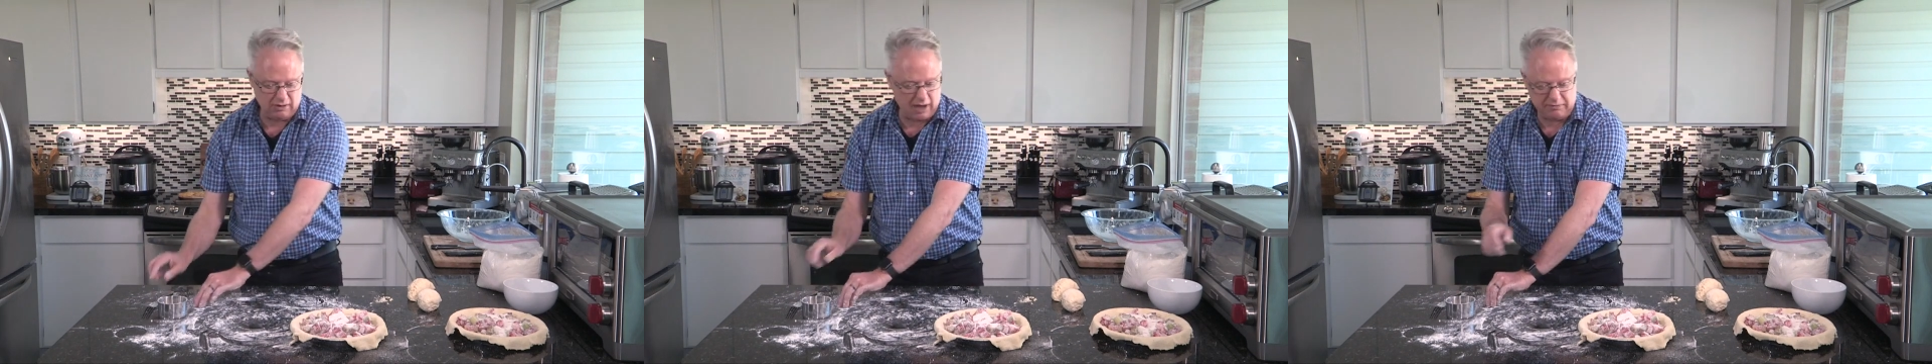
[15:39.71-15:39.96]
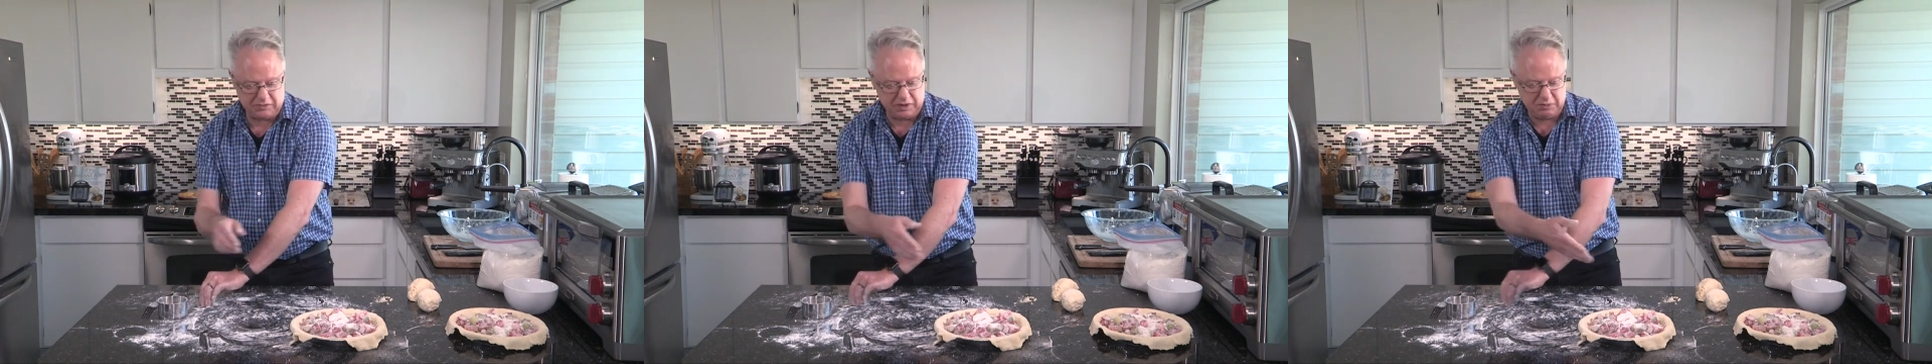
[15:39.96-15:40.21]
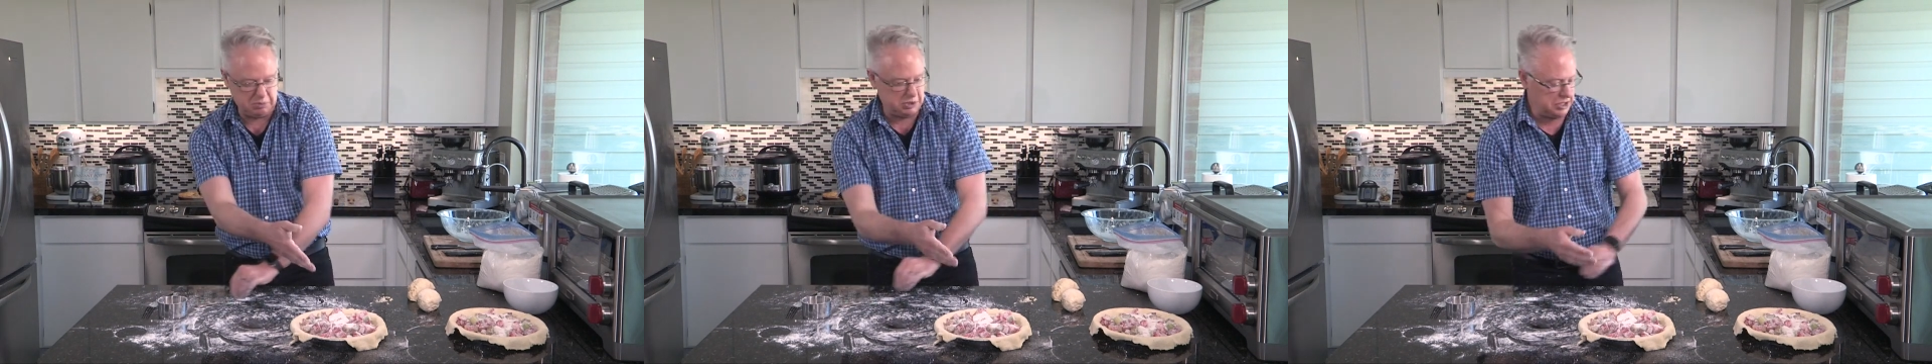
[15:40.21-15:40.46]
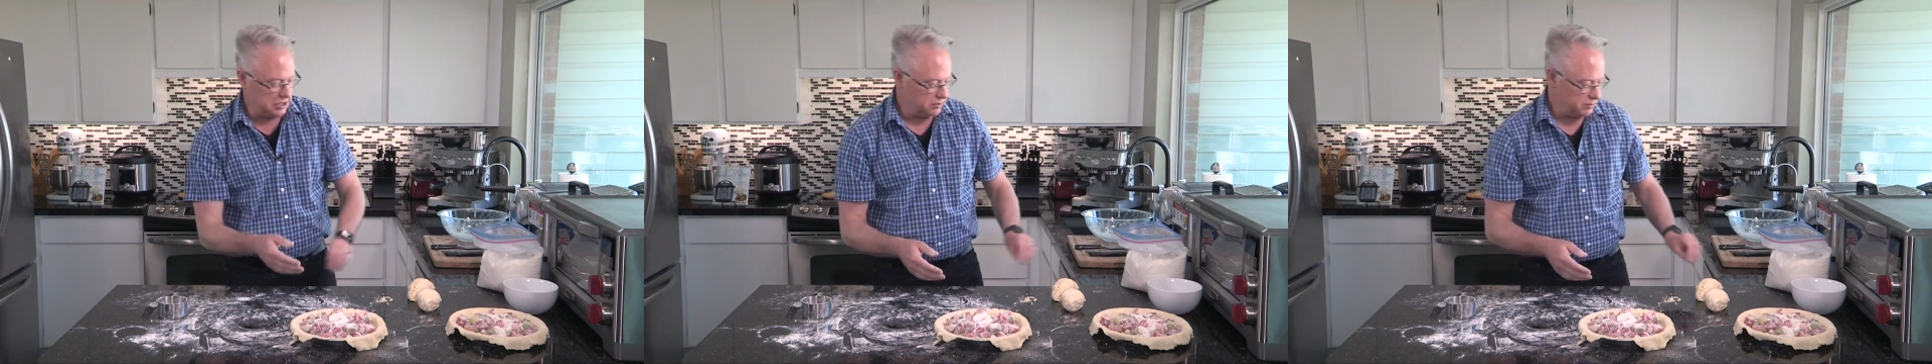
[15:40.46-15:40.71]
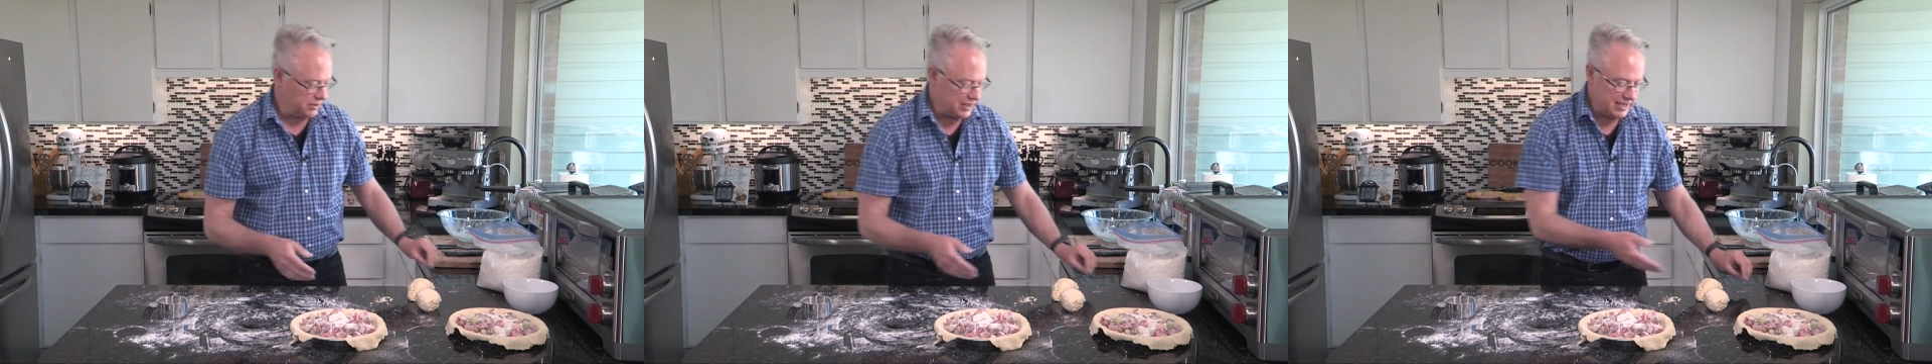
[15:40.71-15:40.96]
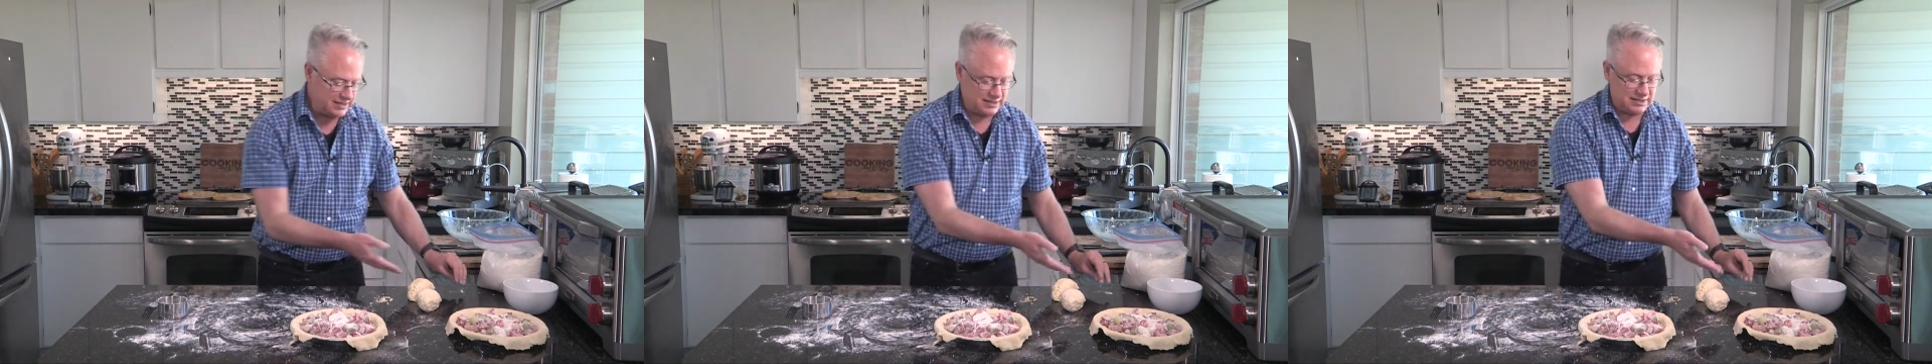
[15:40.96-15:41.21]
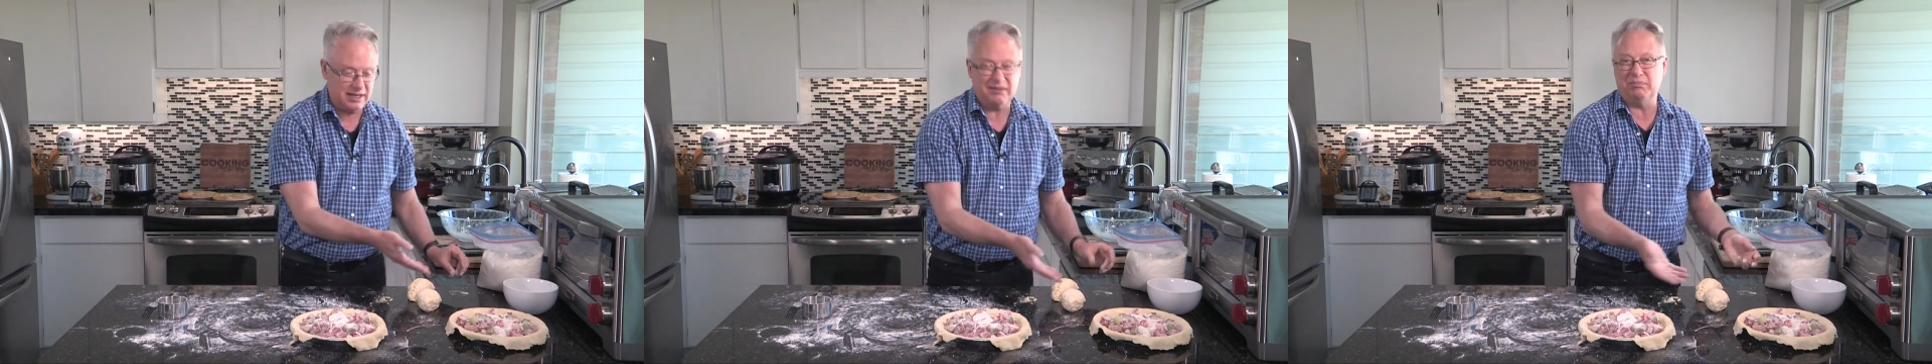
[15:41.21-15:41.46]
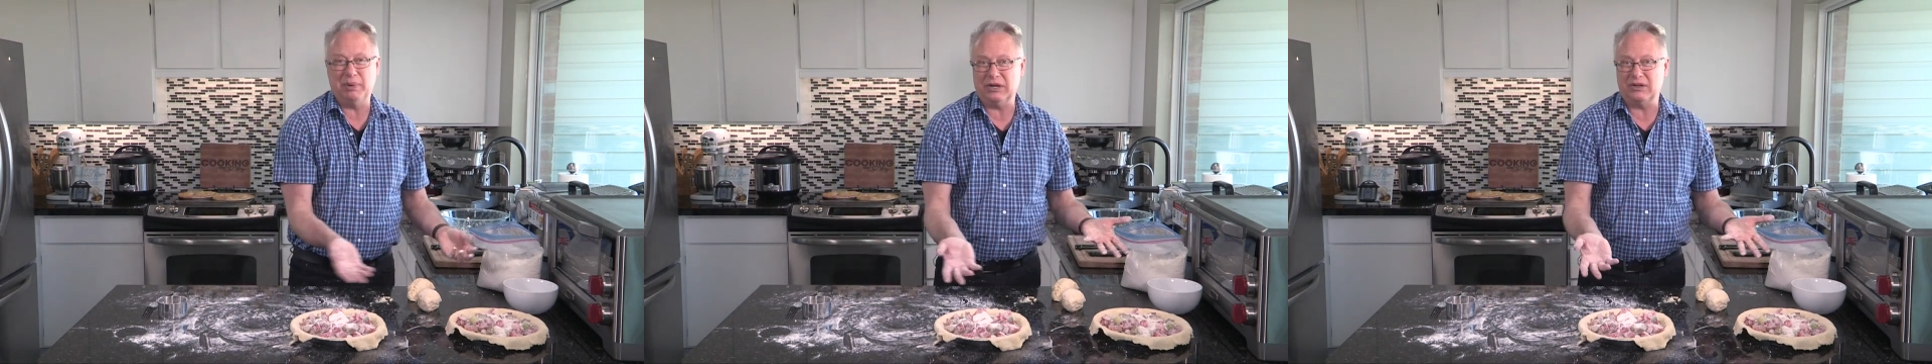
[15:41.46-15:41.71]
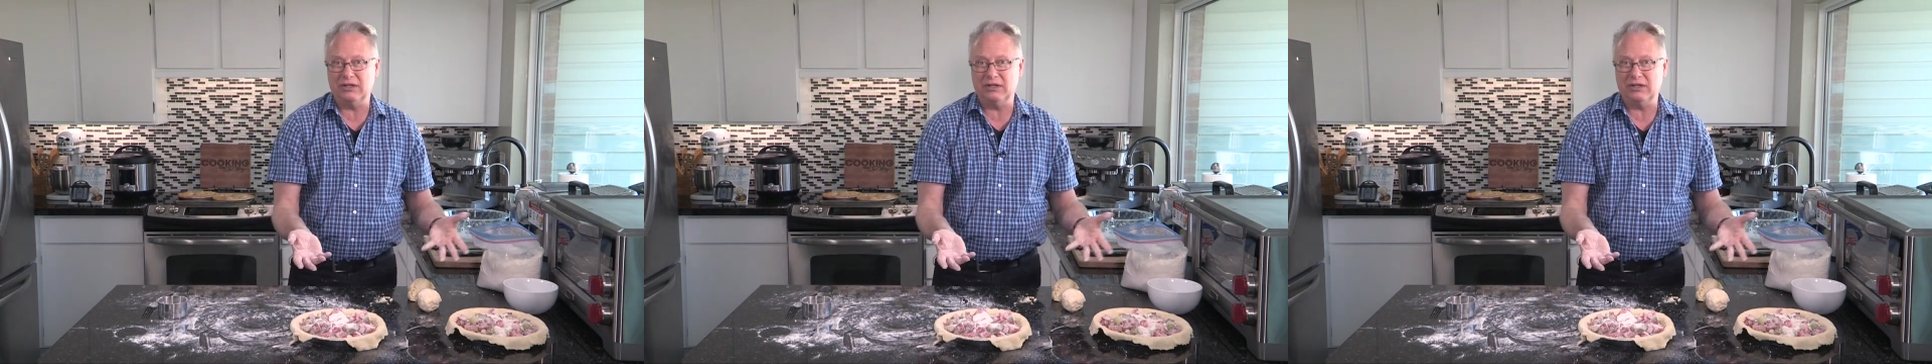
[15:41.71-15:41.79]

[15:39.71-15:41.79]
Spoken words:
I'm feeling pretty good with that since I have butter